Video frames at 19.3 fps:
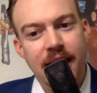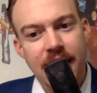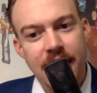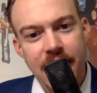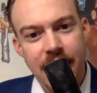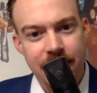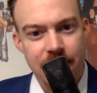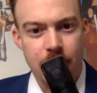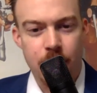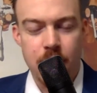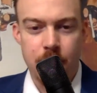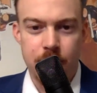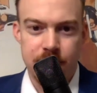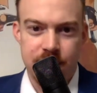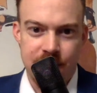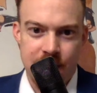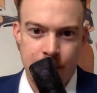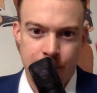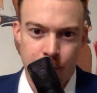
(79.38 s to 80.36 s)
and they went
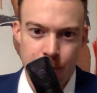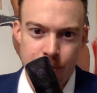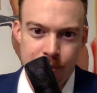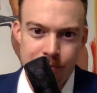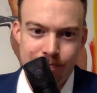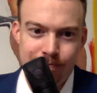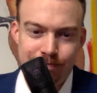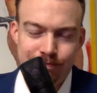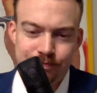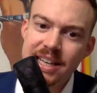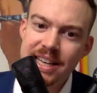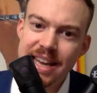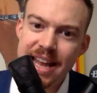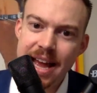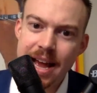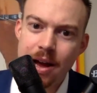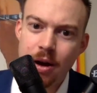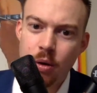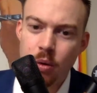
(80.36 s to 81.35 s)
with Tom Herman.
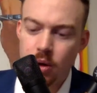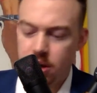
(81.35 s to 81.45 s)
Now,